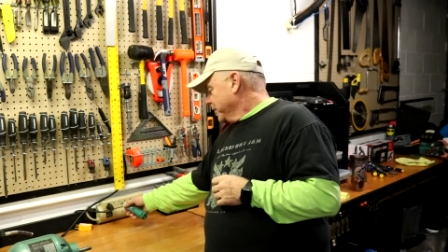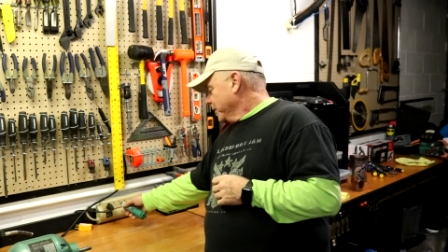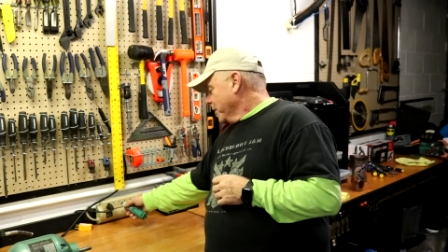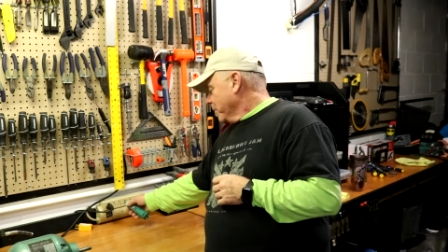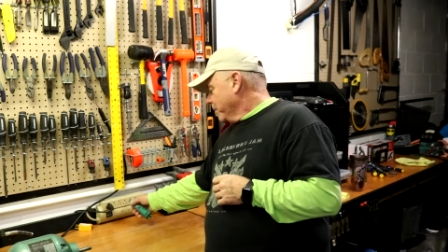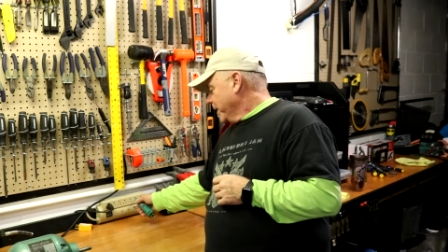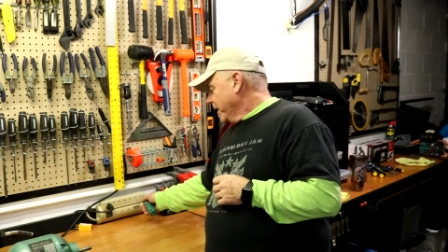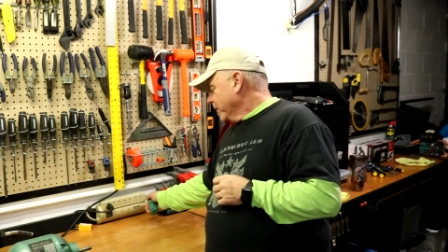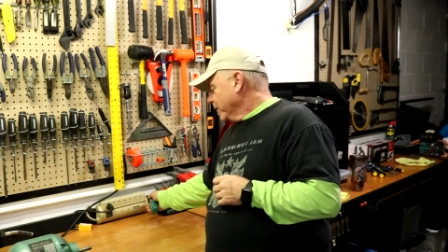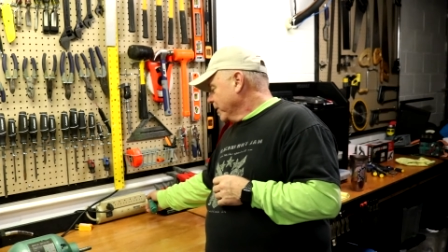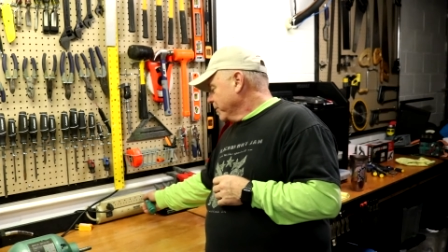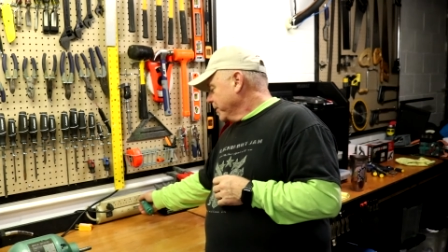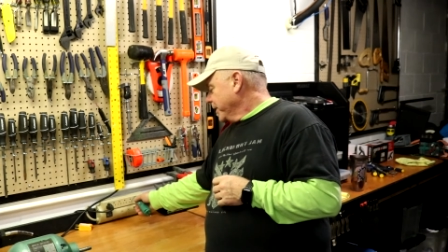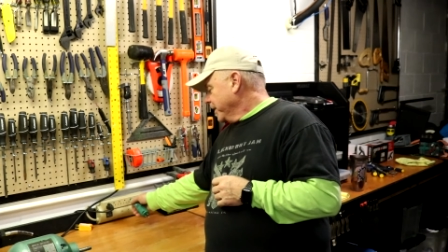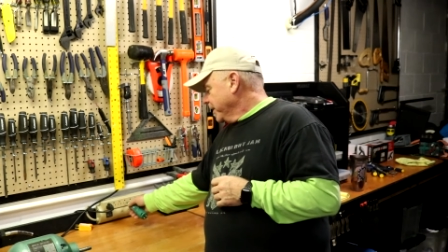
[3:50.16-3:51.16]
No power
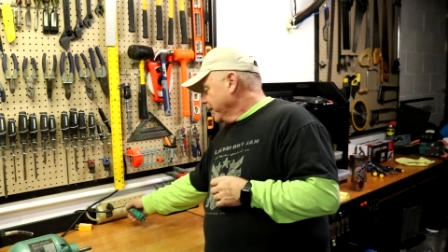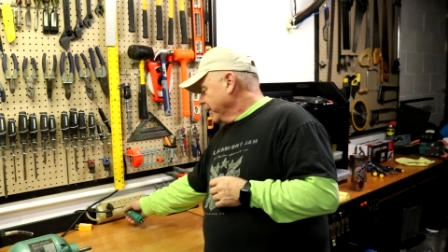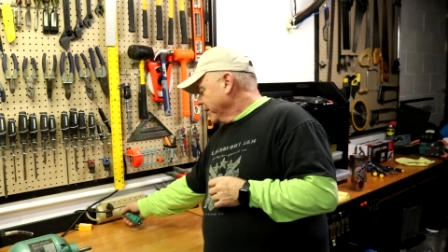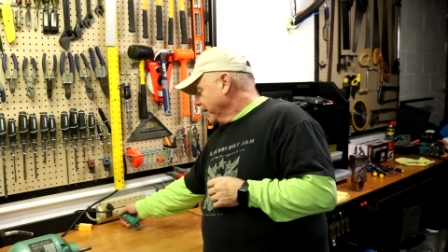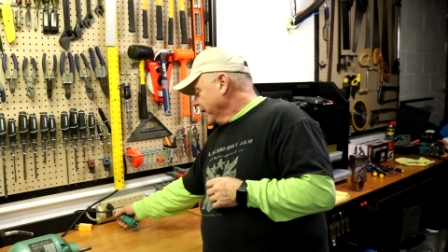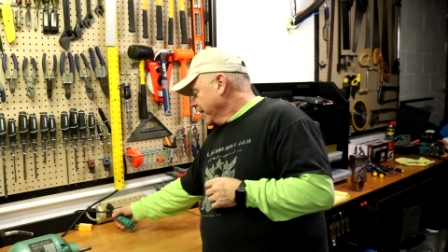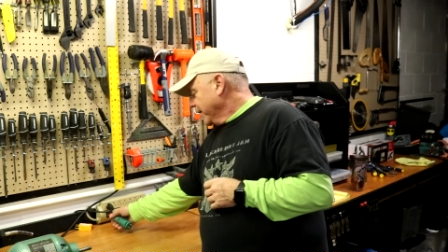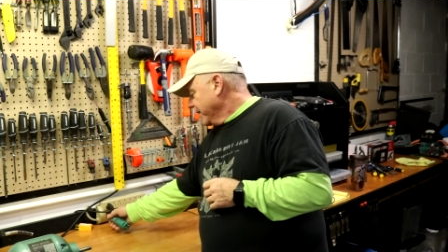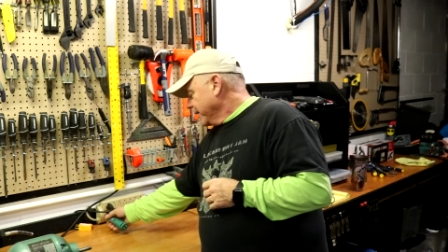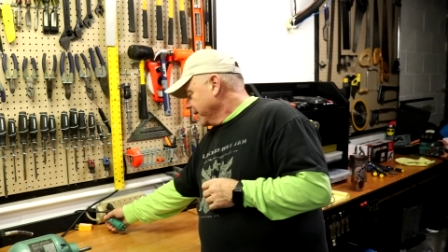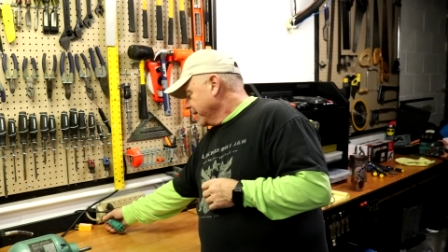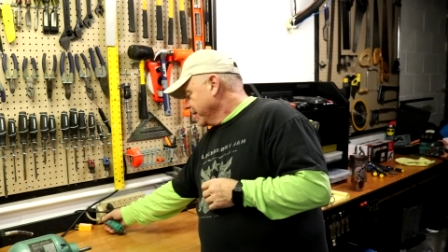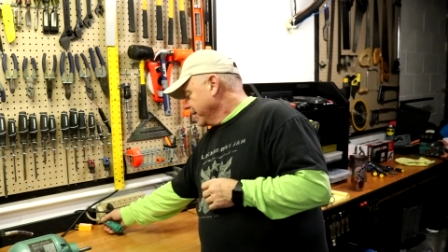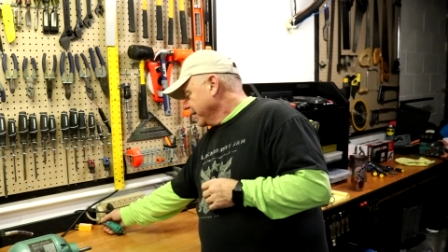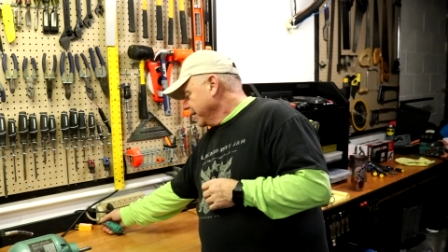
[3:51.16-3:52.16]
over here,
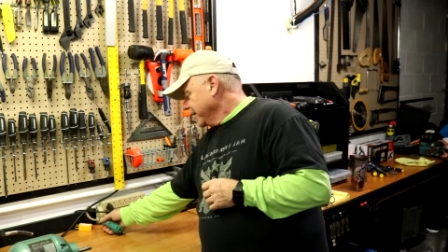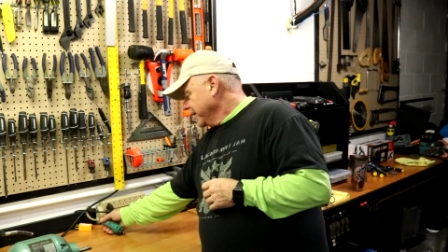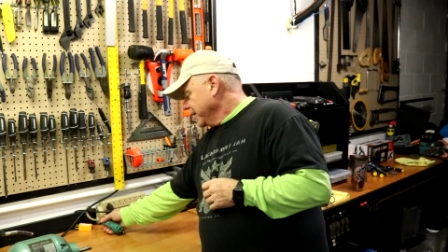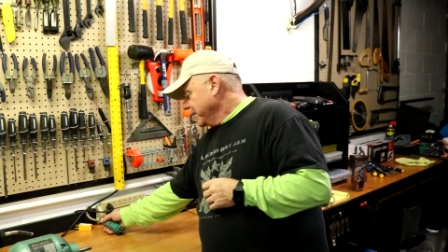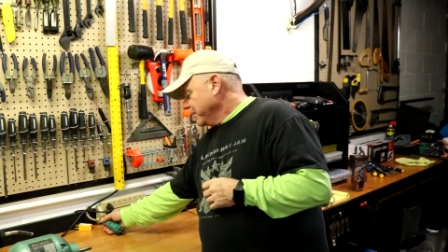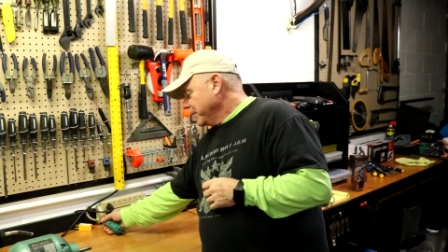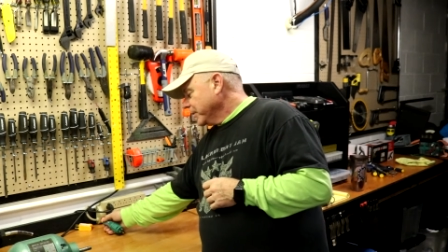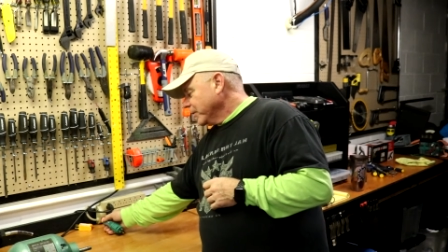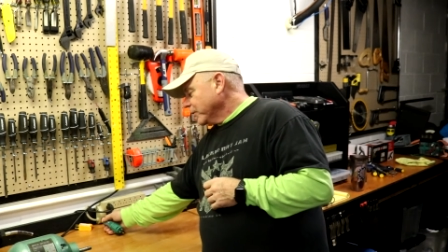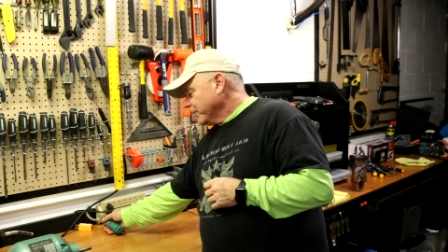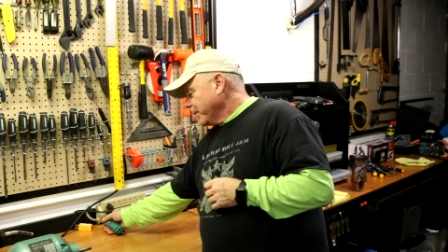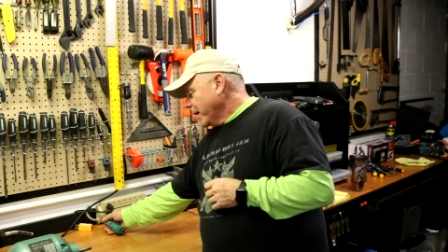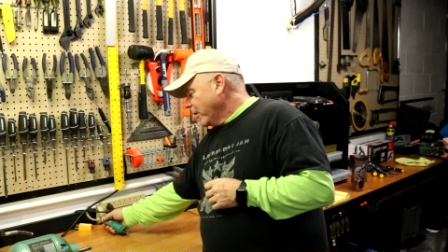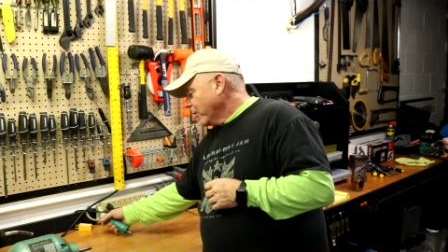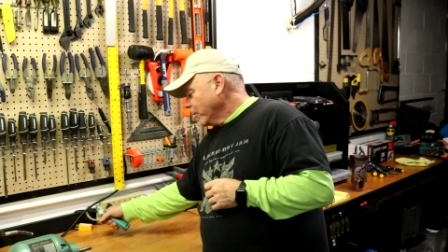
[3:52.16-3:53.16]
but
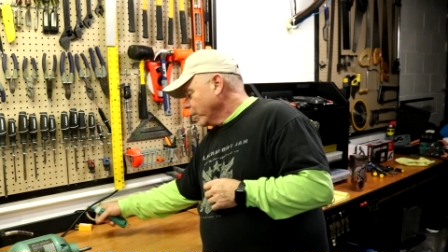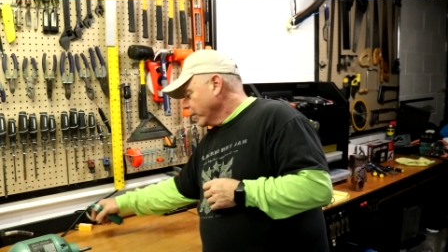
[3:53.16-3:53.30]
there's power